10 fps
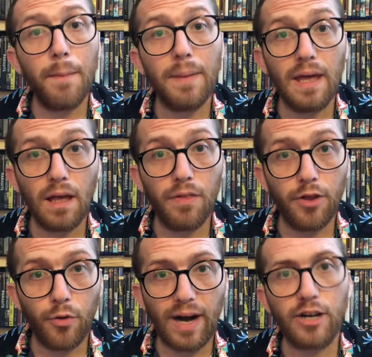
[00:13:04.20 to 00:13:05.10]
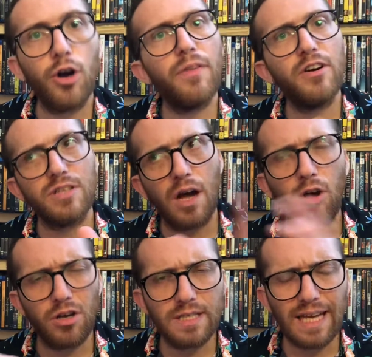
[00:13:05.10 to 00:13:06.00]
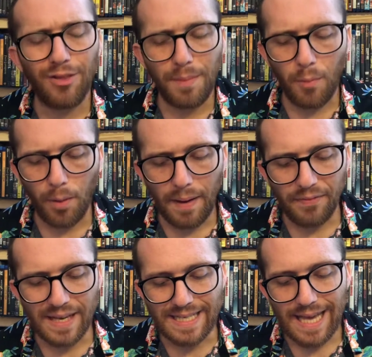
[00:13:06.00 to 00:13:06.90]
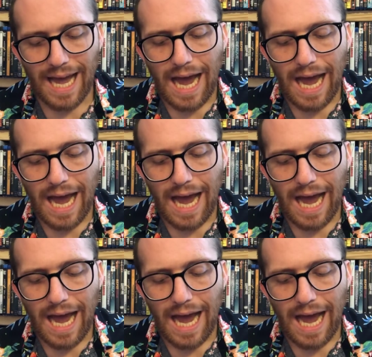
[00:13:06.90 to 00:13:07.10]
being the director. I'll say a little bit more about this.